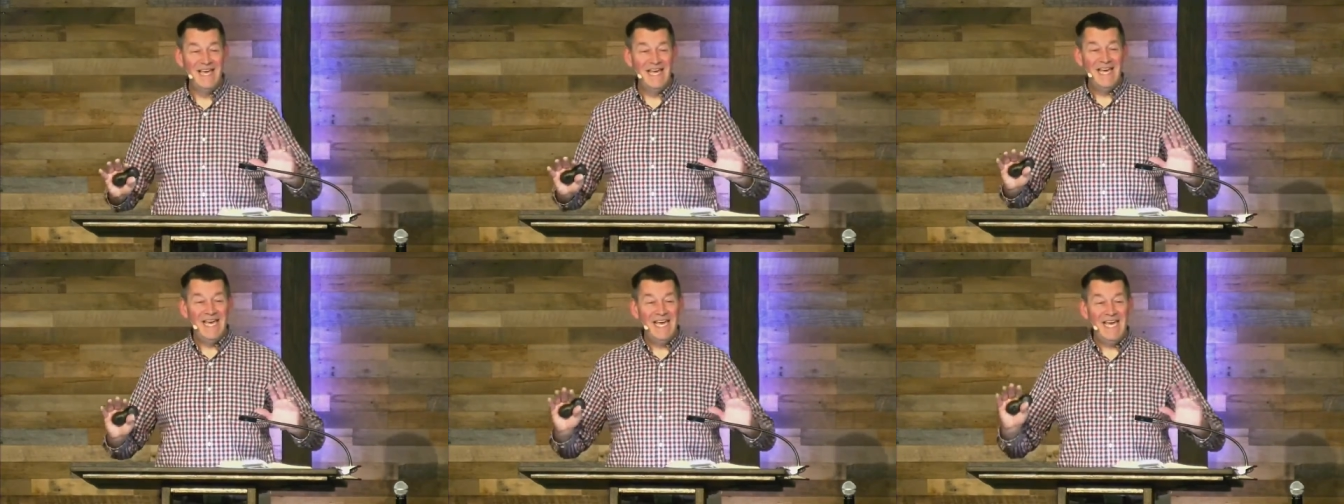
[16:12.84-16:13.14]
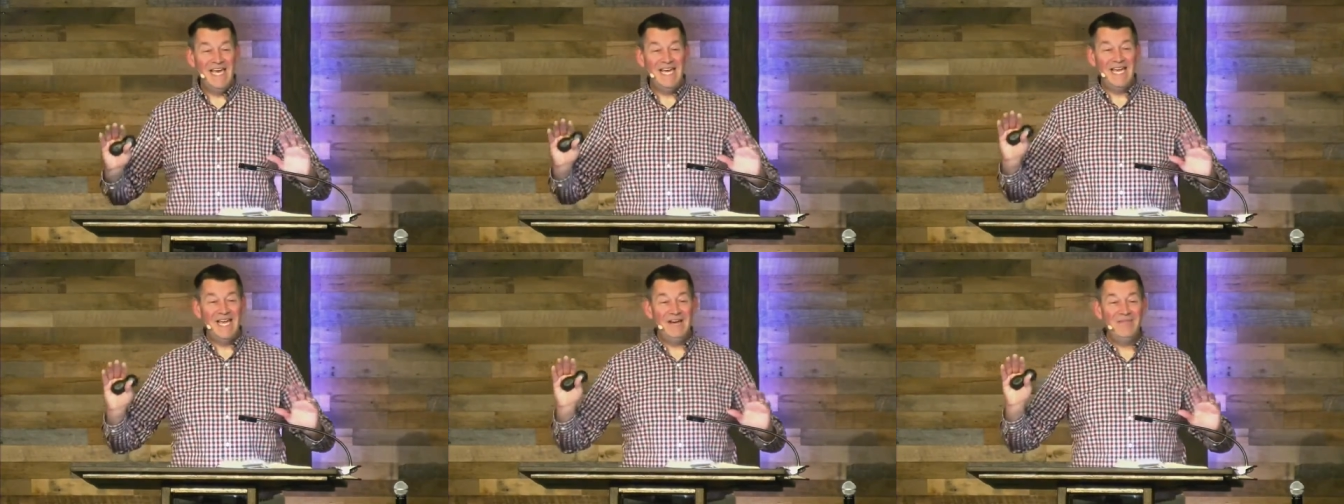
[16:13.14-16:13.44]

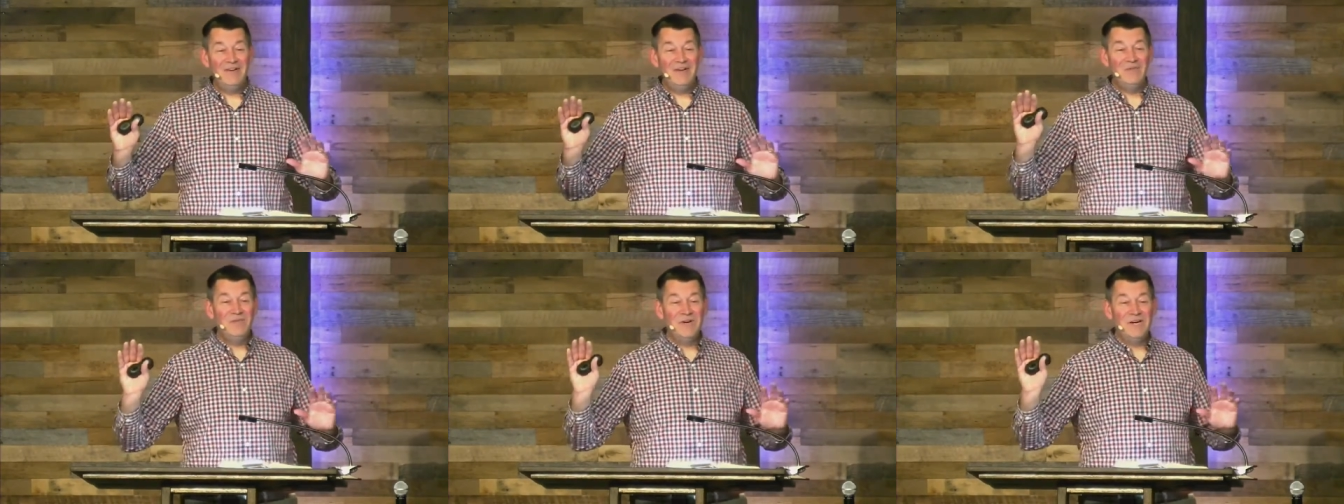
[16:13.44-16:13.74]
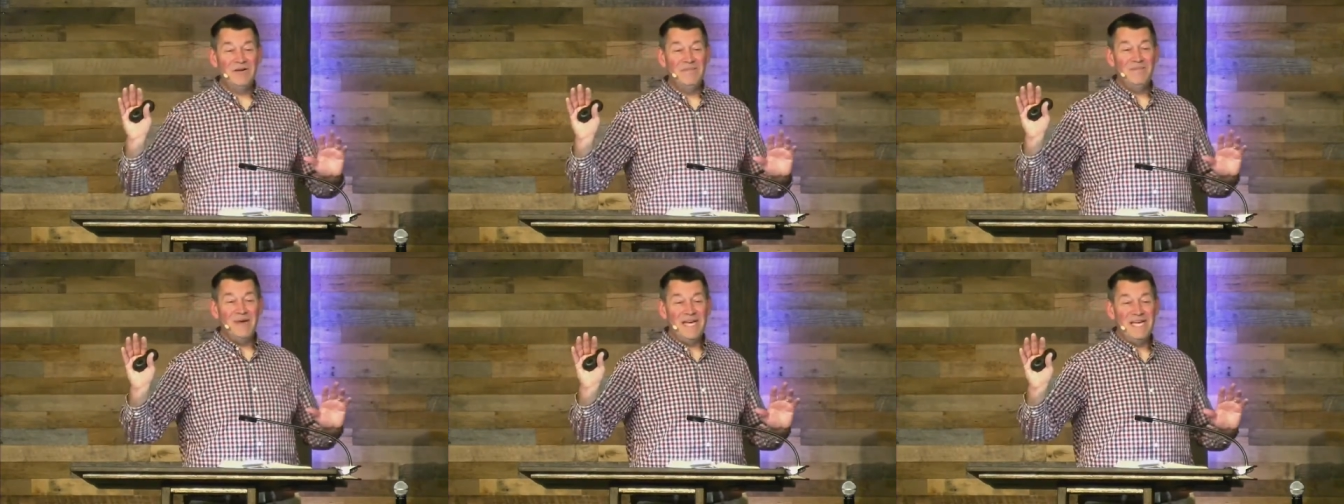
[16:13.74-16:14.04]
and
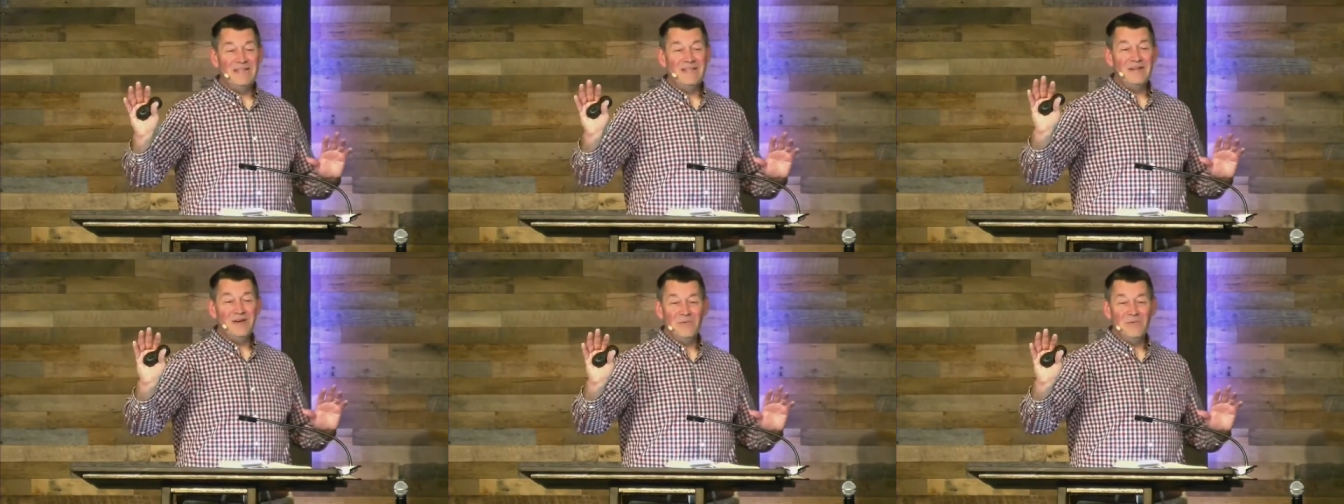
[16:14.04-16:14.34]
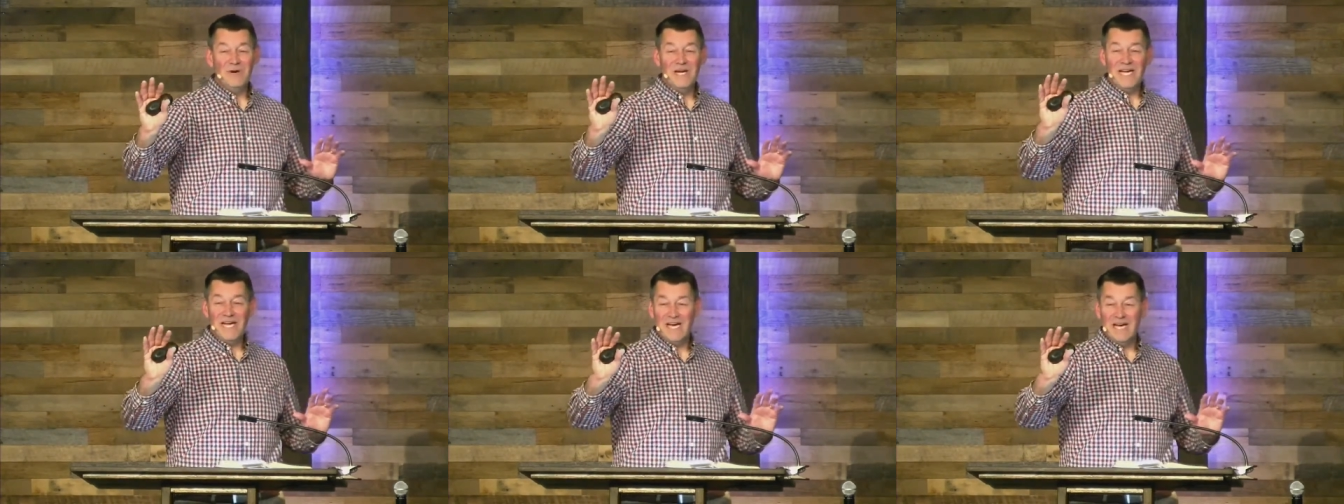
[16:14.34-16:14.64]
everyone made their
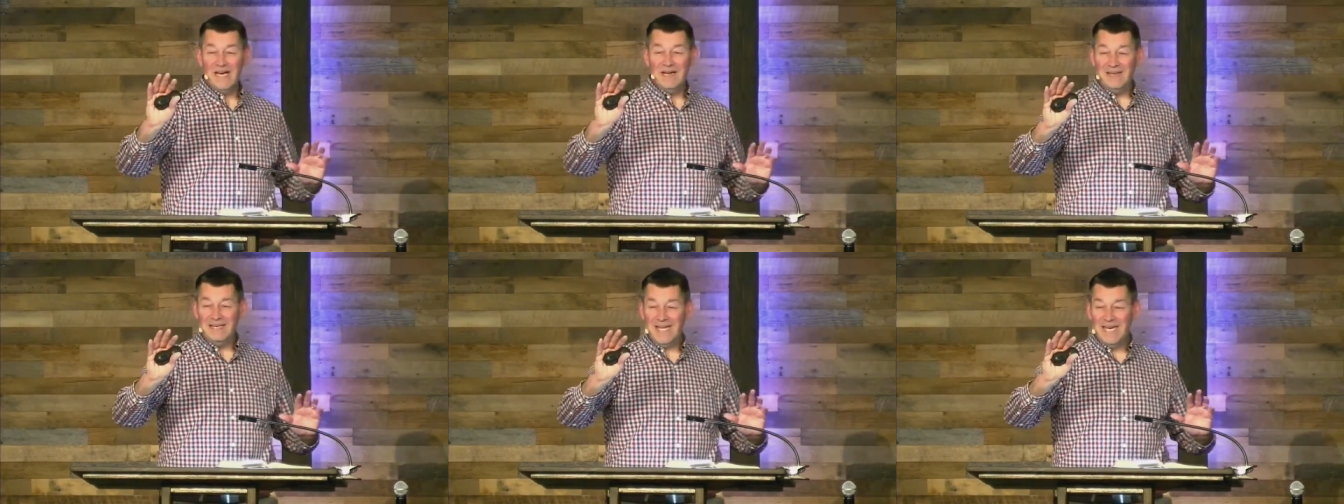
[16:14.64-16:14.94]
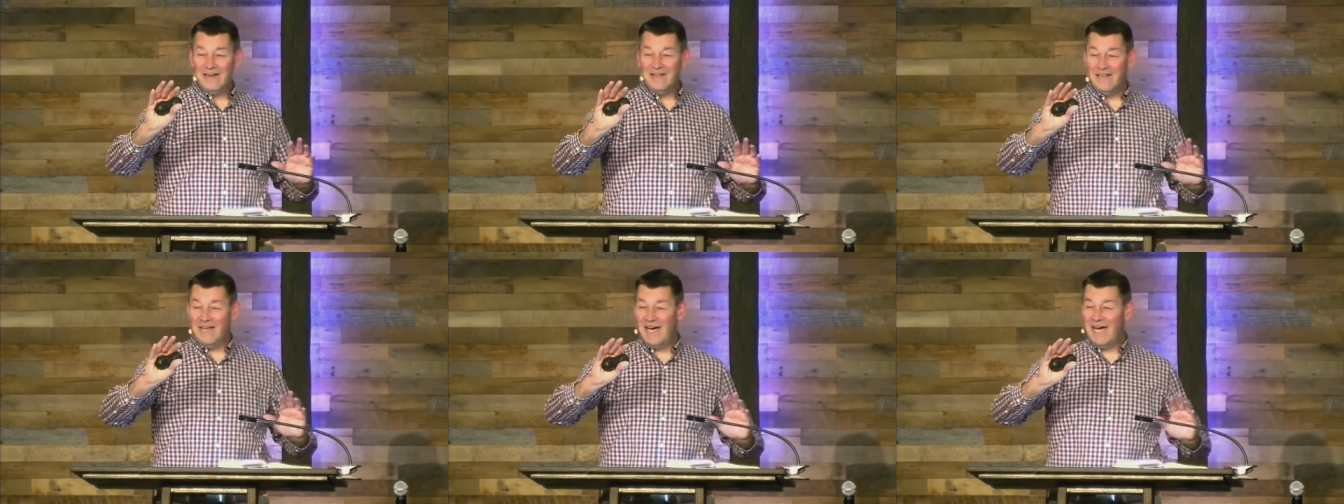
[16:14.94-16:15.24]
way
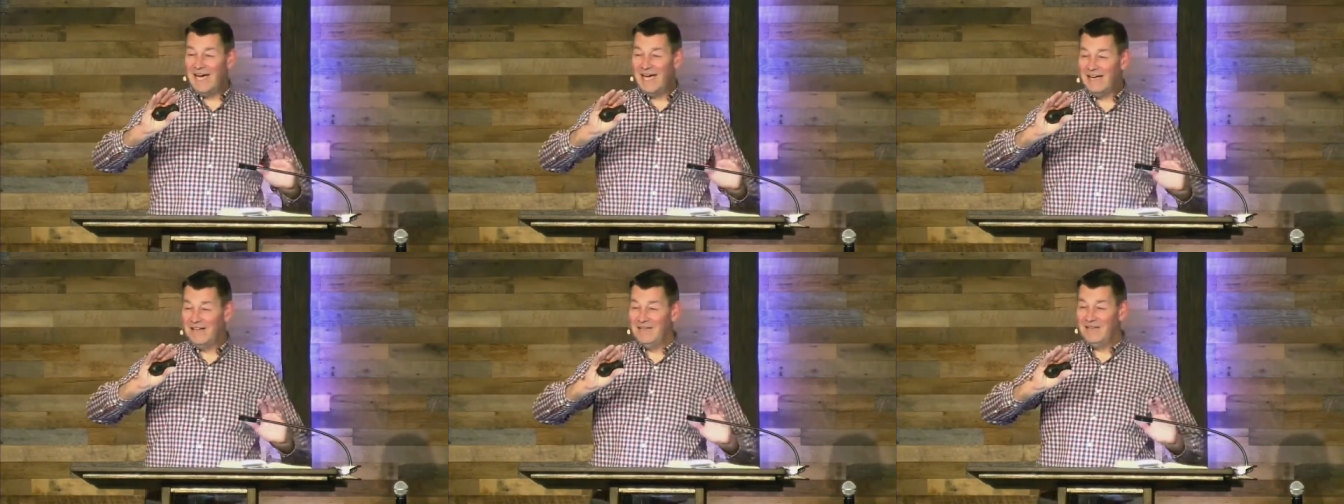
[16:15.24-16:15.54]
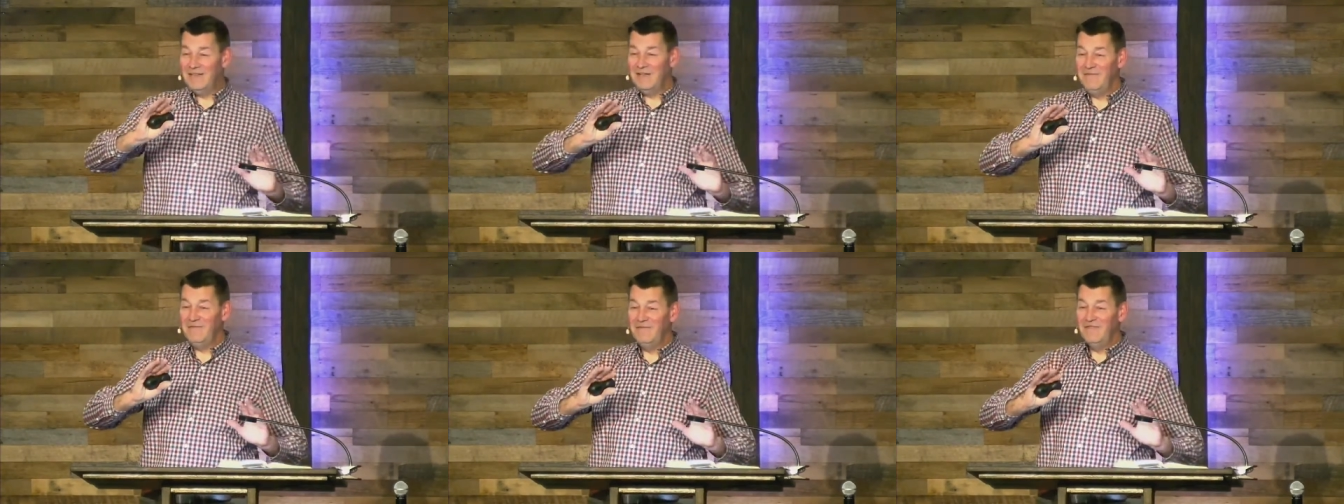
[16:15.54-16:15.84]
down the aisle in
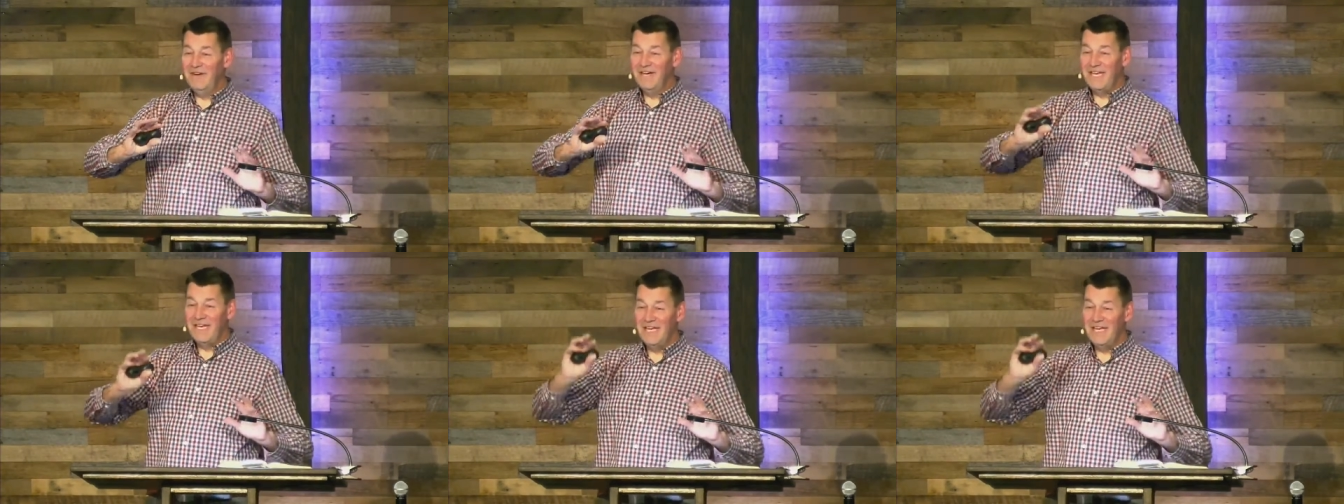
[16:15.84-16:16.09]
the front